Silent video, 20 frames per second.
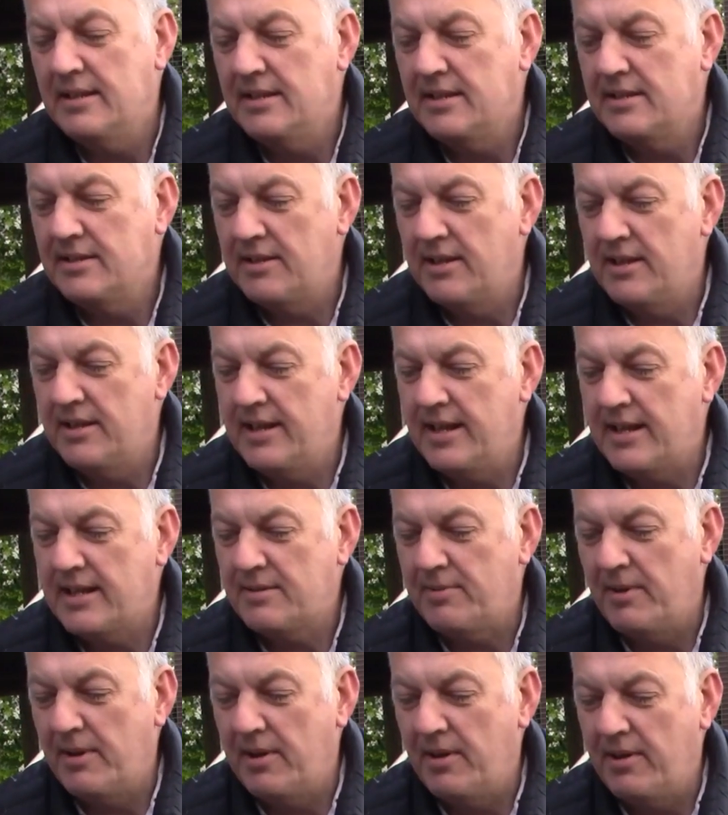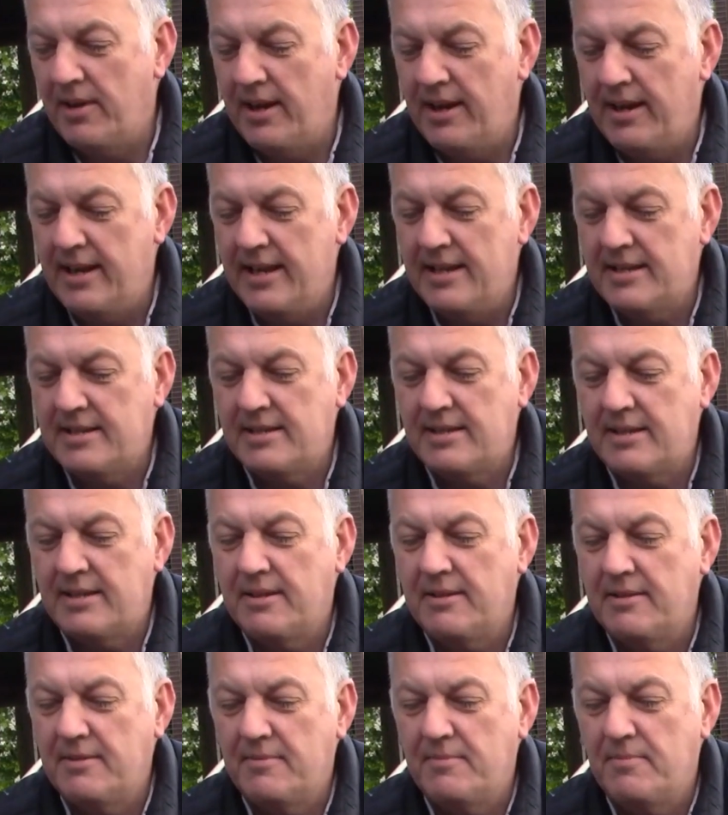So the next one on our list
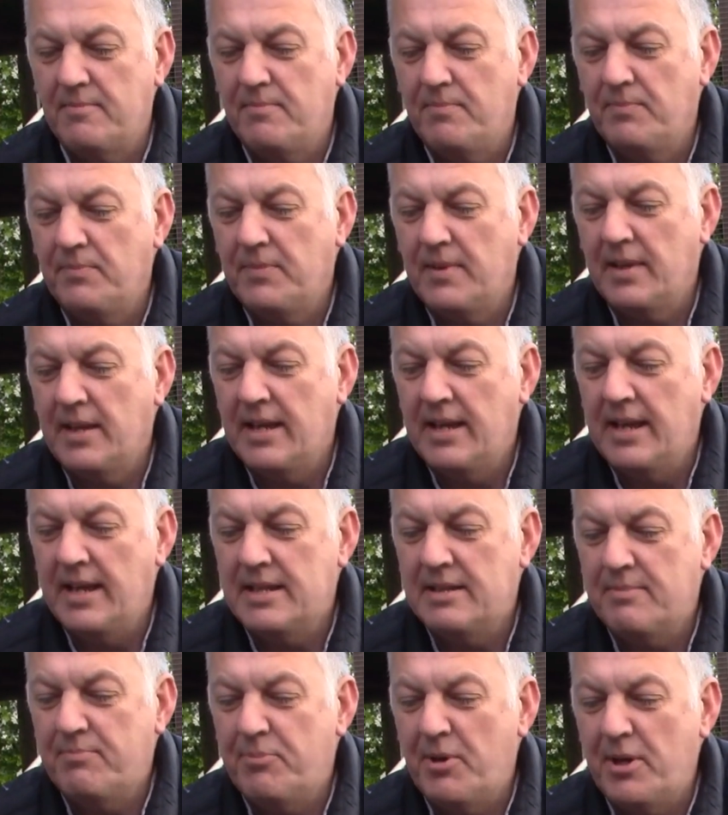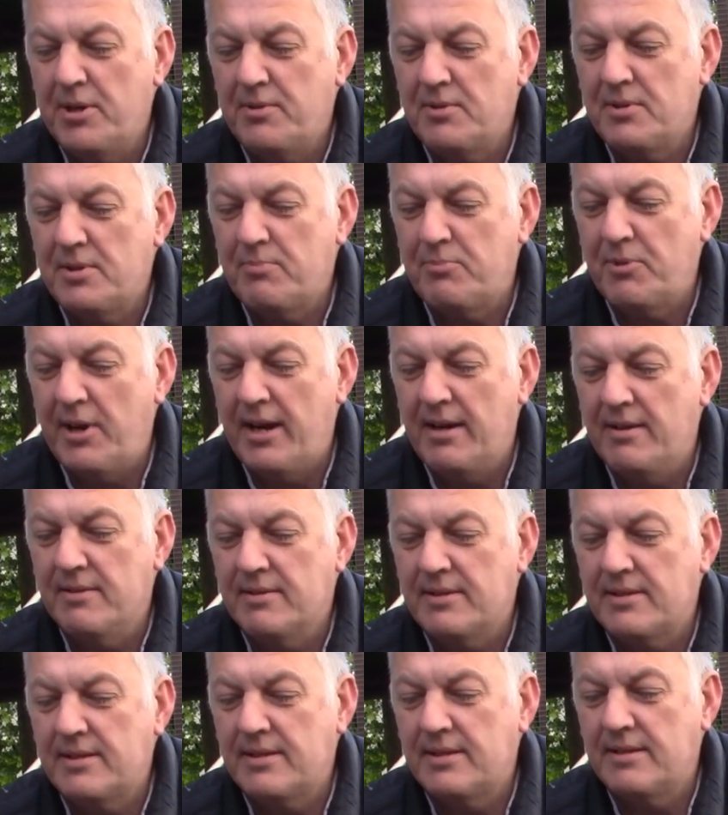is Brussels
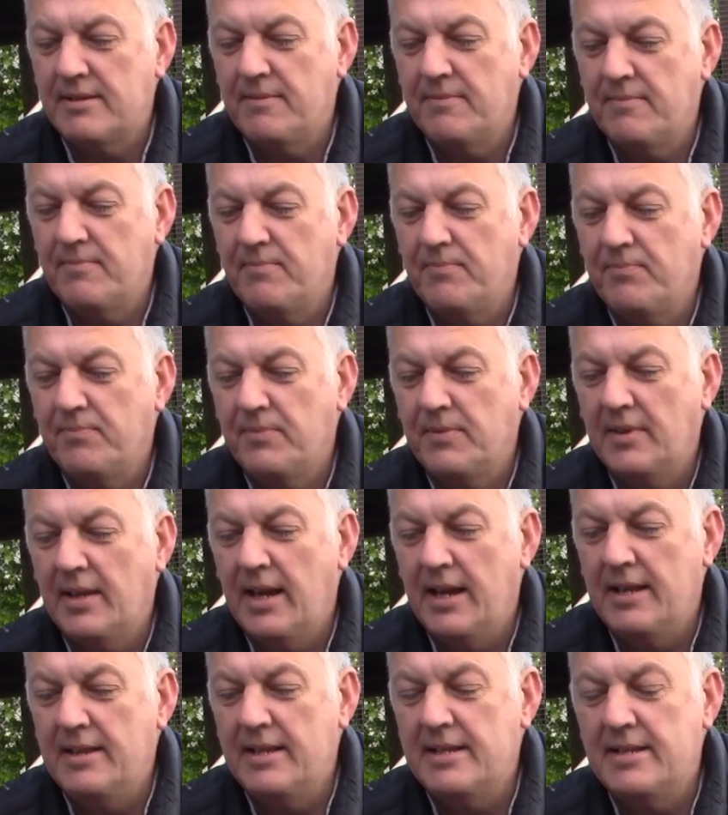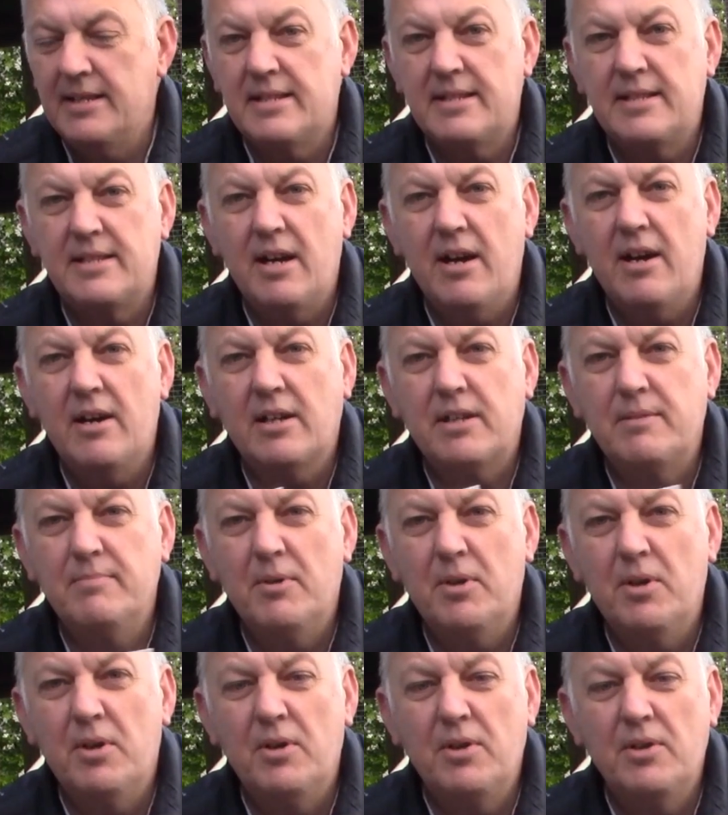sprouts. And this is
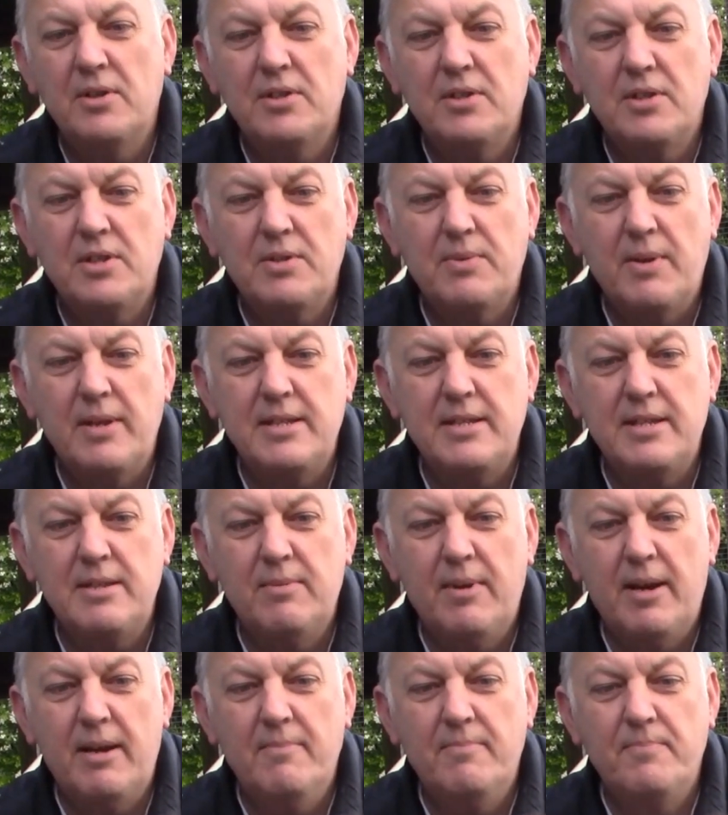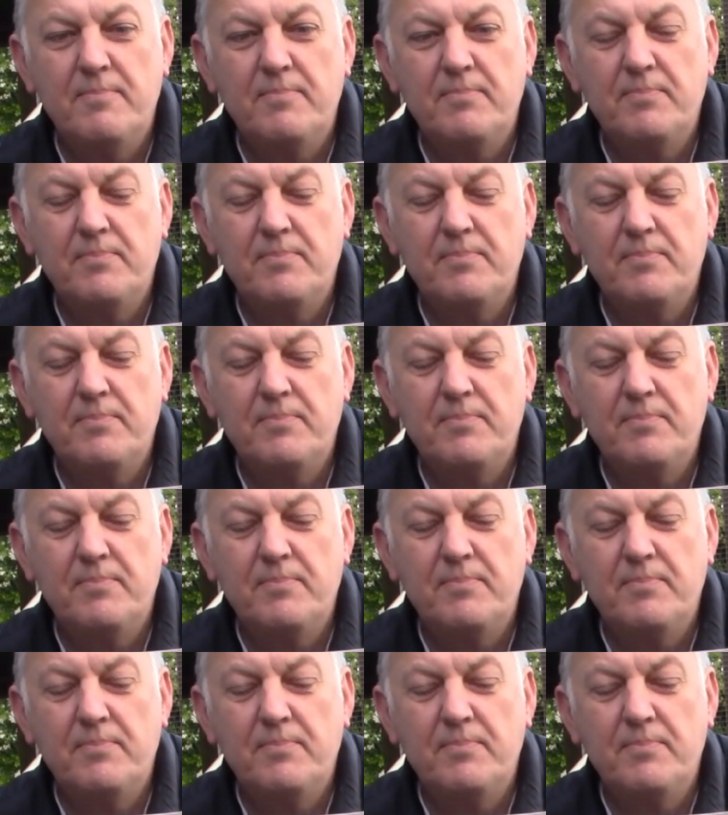Darkmoor 21.